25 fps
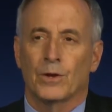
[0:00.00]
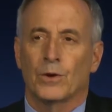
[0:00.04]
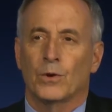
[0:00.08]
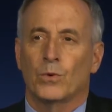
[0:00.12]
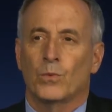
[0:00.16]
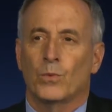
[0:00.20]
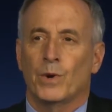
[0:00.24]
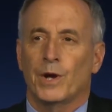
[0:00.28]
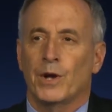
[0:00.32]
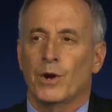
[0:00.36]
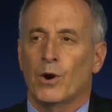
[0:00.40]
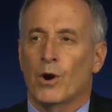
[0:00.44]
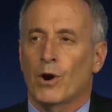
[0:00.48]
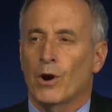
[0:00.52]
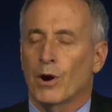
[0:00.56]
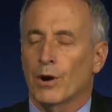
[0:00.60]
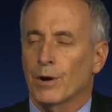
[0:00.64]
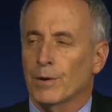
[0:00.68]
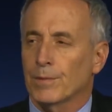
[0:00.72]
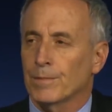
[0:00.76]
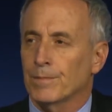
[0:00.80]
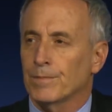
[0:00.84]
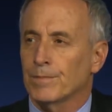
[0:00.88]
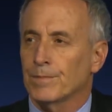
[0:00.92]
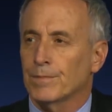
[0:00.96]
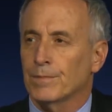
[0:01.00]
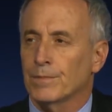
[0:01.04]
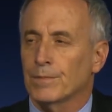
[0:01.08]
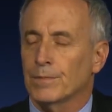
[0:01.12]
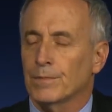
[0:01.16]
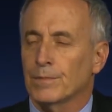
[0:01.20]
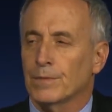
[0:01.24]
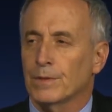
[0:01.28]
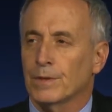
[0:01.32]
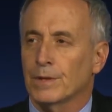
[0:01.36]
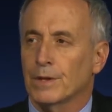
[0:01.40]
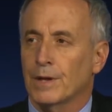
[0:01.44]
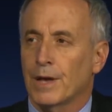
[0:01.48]
We are
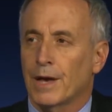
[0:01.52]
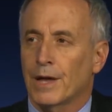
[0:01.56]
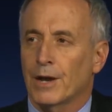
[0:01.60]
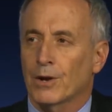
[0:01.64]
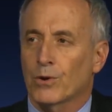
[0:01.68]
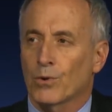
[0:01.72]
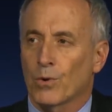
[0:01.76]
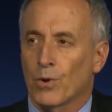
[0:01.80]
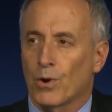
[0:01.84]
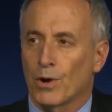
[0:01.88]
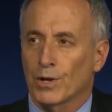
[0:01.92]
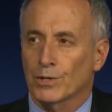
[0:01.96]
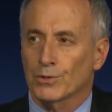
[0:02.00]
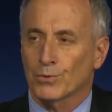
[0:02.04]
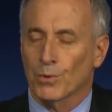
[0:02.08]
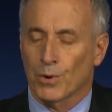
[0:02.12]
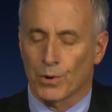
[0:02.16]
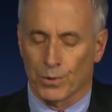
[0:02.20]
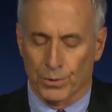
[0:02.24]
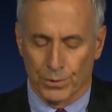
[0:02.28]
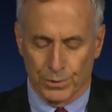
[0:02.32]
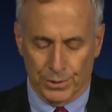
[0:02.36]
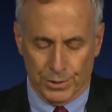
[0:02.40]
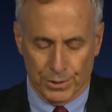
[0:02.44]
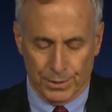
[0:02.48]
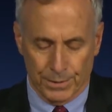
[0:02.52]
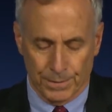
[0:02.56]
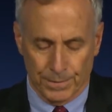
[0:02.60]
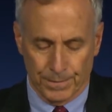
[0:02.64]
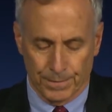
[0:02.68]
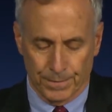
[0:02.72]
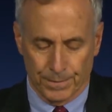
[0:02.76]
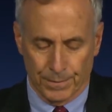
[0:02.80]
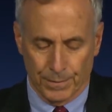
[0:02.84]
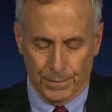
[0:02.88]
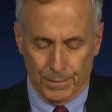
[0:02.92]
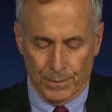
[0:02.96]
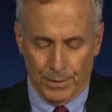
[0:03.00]
at a crossroads.
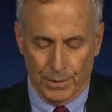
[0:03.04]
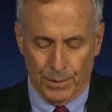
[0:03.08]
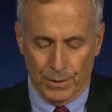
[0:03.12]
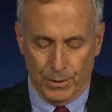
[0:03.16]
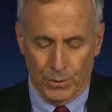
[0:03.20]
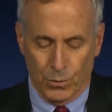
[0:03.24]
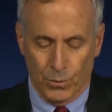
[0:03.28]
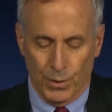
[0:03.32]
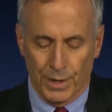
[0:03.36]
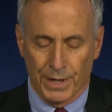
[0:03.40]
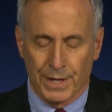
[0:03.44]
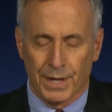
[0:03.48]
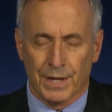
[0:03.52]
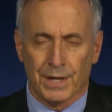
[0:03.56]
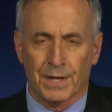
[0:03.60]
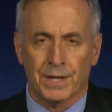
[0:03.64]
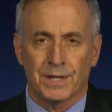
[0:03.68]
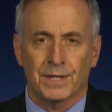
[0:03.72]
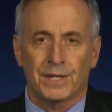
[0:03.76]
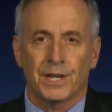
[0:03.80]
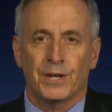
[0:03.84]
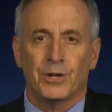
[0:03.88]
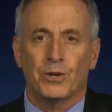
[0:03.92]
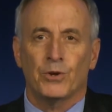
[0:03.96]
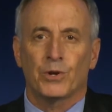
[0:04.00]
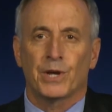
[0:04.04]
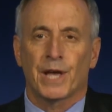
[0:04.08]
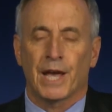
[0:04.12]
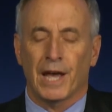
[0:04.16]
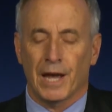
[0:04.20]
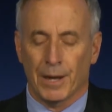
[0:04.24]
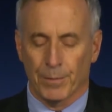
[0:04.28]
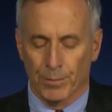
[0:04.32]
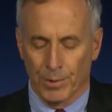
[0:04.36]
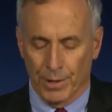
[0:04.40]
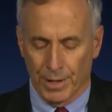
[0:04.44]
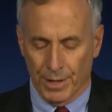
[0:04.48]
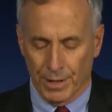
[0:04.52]
We can continue
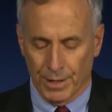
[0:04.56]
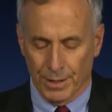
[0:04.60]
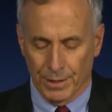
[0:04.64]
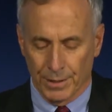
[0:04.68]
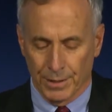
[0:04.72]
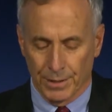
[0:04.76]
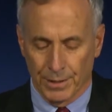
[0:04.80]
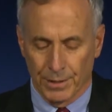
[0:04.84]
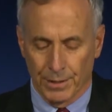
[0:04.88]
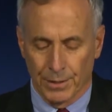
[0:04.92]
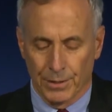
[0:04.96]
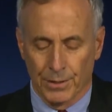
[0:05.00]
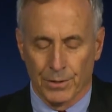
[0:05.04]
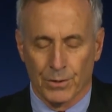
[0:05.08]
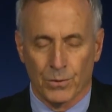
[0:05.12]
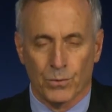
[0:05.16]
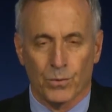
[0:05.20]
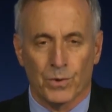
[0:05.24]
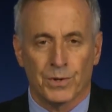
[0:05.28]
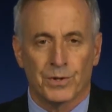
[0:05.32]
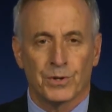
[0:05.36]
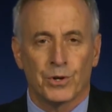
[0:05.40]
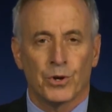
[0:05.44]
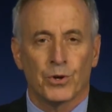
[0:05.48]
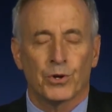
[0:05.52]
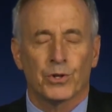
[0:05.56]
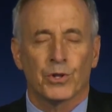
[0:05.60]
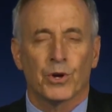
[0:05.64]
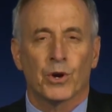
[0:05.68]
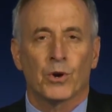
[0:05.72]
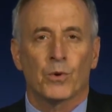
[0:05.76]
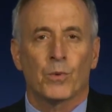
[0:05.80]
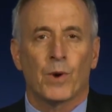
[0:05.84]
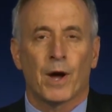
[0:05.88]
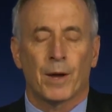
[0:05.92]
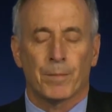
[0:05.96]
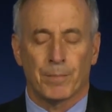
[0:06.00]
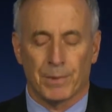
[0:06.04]
gambling with nuclear
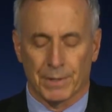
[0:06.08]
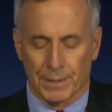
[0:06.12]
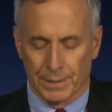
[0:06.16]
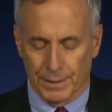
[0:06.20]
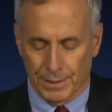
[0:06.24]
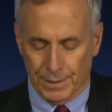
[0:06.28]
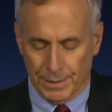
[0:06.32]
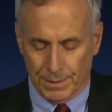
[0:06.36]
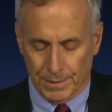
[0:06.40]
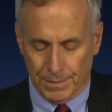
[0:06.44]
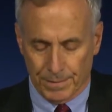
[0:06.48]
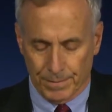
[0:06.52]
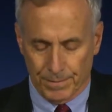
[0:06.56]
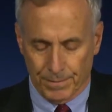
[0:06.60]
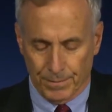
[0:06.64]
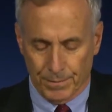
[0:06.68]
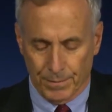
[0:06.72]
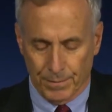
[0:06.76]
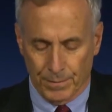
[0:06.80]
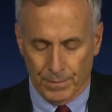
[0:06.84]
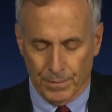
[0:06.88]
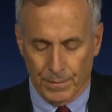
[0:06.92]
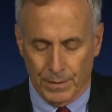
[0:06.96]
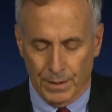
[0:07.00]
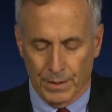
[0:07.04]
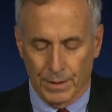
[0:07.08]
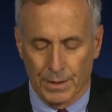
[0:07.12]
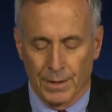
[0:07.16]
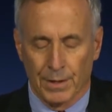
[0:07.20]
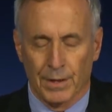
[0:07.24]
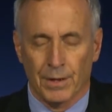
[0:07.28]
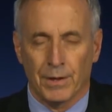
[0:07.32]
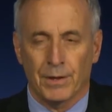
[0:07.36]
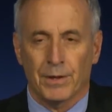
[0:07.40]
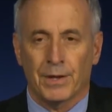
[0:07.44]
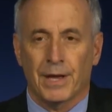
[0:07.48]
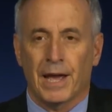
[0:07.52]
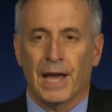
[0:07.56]
weapons,
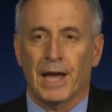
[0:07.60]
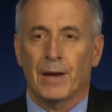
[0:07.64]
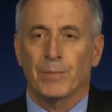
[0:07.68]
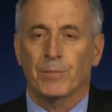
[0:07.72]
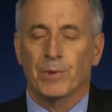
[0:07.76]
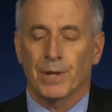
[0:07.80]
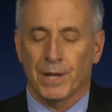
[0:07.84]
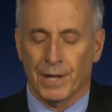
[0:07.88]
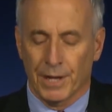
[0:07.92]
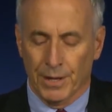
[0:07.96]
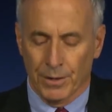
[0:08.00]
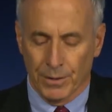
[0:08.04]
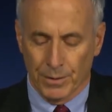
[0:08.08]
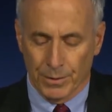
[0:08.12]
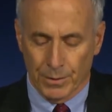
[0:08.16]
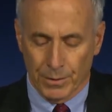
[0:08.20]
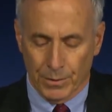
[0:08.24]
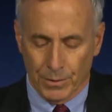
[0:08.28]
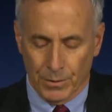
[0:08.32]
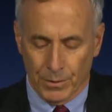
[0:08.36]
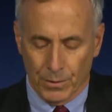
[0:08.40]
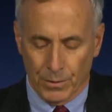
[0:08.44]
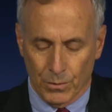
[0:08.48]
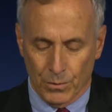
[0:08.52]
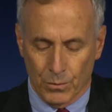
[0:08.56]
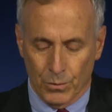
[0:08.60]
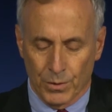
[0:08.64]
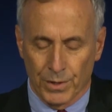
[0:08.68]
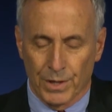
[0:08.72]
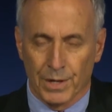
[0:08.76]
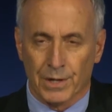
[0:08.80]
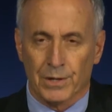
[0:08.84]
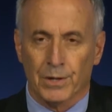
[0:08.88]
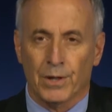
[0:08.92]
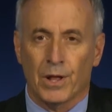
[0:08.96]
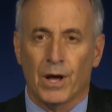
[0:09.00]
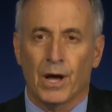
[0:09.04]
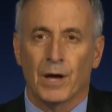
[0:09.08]
gambling with the
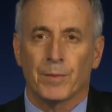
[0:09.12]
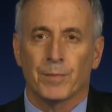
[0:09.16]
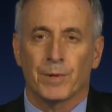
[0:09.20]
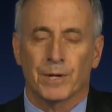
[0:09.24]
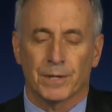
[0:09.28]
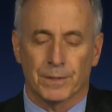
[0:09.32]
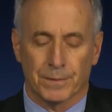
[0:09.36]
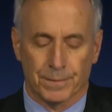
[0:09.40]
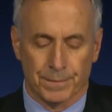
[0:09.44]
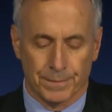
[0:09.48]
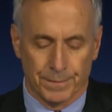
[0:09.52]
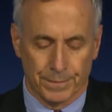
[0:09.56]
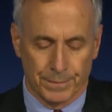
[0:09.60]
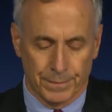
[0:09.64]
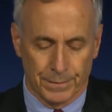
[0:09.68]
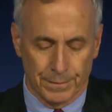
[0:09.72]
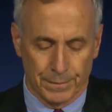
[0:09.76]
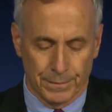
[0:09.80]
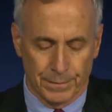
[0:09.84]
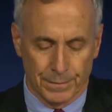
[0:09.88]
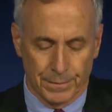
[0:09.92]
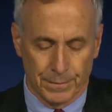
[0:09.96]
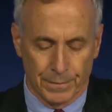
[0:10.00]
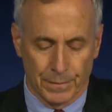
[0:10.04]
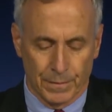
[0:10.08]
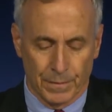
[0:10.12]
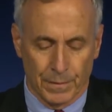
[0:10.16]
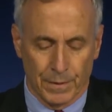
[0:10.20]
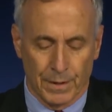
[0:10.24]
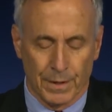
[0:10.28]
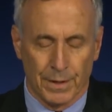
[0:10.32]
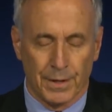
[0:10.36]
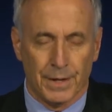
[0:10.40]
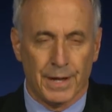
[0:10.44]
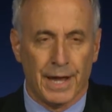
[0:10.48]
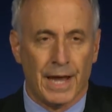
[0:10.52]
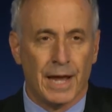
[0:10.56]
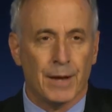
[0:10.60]
climate,
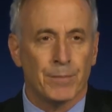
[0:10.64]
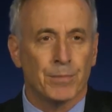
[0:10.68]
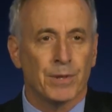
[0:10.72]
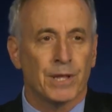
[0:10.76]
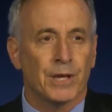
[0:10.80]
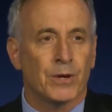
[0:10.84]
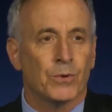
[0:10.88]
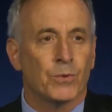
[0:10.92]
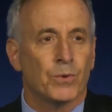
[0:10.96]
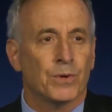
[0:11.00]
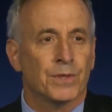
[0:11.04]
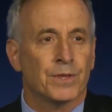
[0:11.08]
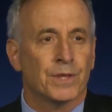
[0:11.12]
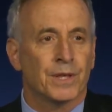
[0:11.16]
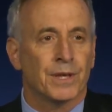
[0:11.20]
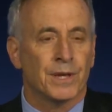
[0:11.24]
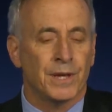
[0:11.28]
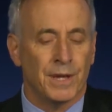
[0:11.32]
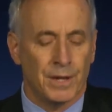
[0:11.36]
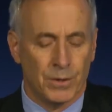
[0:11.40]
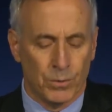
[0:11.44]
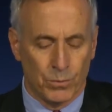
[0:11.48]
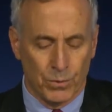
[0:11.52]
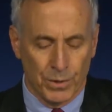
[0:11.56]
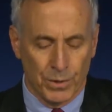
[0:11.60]
gambling with the